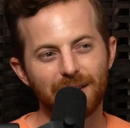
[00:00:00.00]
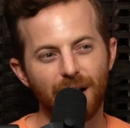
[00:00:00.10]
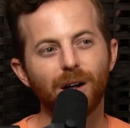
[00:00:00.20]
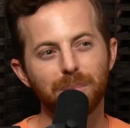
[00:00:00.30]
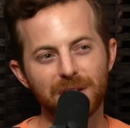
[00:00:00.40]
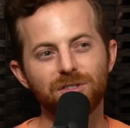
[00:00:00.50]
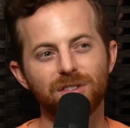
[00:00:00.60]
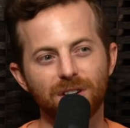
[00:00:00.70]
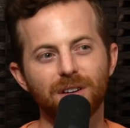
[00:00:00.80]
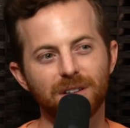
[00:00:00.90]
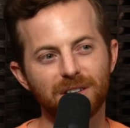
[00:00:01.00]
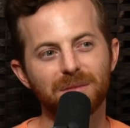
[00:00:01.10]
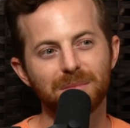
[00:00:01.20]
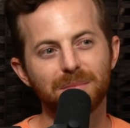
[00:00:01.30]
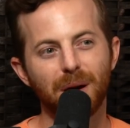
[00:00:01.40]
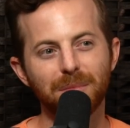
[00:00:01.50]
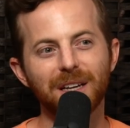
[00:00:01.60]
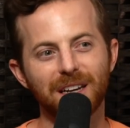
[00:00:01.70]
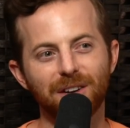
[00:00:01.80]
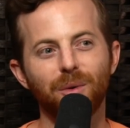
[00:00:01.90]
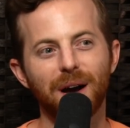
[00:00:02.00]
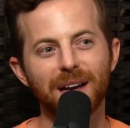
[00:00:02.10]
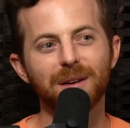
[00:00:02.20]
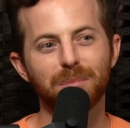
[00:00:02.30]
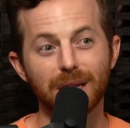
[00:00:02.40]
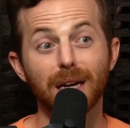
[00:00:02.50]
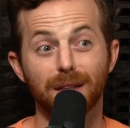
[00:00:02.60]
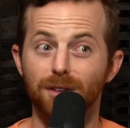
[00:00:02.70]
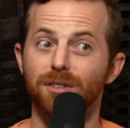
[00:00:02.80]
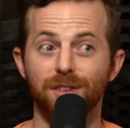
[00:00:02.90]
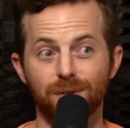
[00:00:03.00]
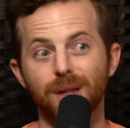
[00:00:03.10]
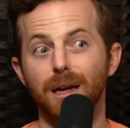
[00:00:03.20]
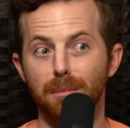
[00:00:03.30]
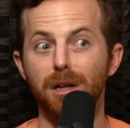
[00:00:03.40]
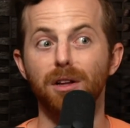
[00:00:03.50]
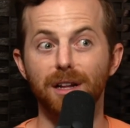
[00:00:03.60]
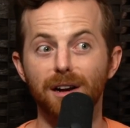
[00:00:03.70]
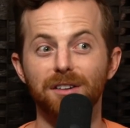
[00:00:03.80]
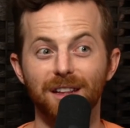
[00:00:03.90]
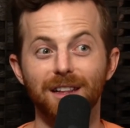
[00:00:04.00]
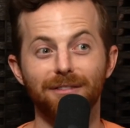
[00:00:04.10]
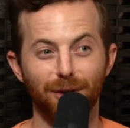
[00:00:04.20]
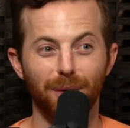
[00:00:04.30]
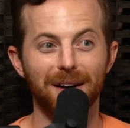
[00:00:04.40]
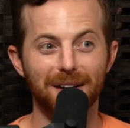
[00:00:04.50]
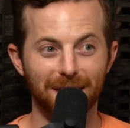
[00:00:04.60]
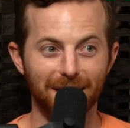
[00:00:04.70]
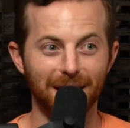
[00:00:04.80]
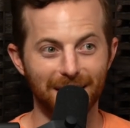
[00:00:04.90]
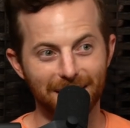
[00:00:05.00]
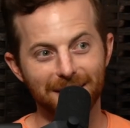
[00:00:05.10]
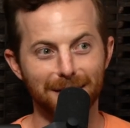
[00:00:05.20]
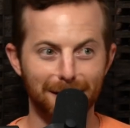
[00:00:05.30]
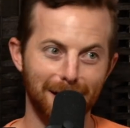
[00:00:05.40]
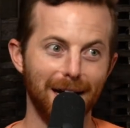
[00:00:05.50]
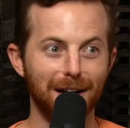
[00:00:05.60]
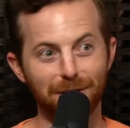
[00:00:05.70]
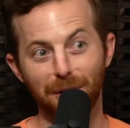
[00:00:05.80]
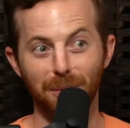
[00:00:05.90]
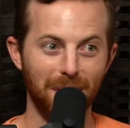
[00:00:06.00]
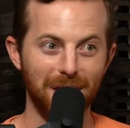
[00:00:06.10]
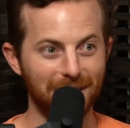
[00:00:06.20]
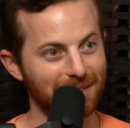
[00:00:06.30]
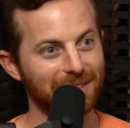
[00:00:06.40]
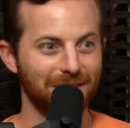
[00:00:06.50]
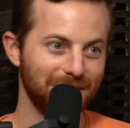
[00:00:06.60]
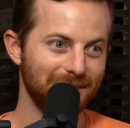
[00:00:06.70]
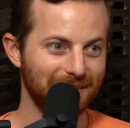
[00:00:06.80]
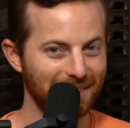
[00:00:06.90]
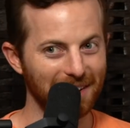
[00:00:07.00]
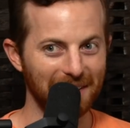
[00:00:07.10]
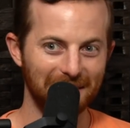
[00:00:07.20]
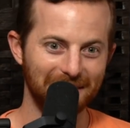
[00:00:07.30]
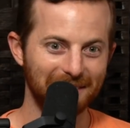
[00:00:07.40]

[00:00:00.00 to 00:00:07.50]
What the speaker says: all beaches are public in Hawaii, but like there's also a lot of billionaires that live in Hawaii that kind of don't want to